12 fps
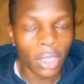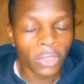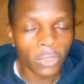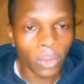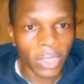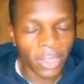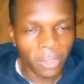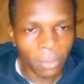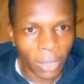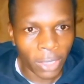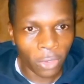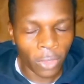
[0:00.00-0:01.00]
So in this
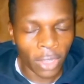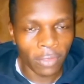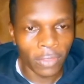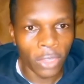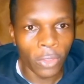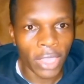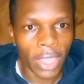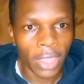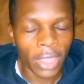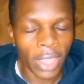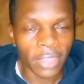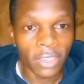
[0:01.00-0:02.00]
particular video
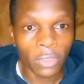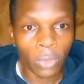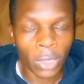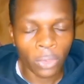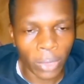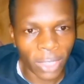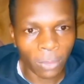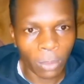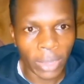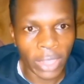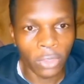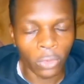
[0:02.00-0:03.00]
here, I just want to
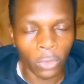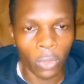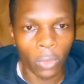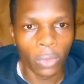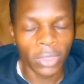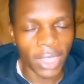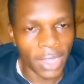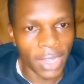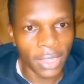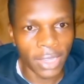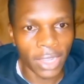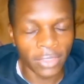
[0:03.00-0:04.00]
explain to you the
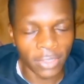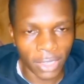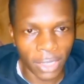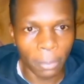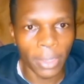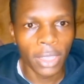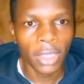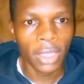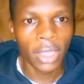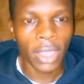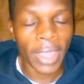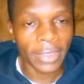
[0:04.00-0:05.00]
details deeply
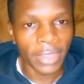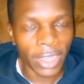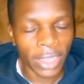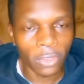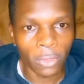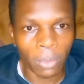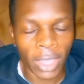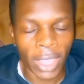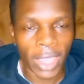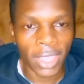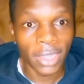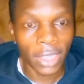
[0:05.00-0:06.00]
and the reasons
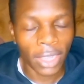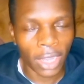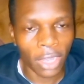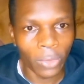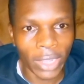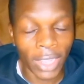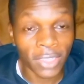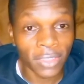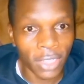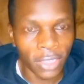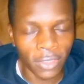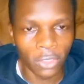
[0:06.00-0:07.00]
behind Raila
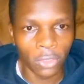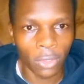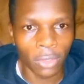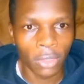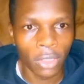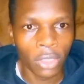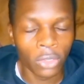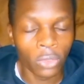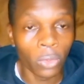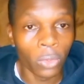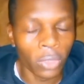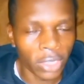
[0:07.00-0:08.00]
Odinga's decision
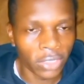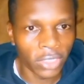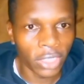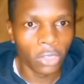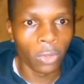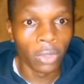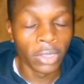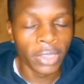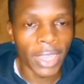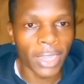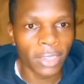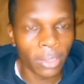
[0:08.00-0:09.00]
to reschedule
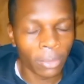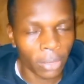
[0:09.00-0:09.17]
that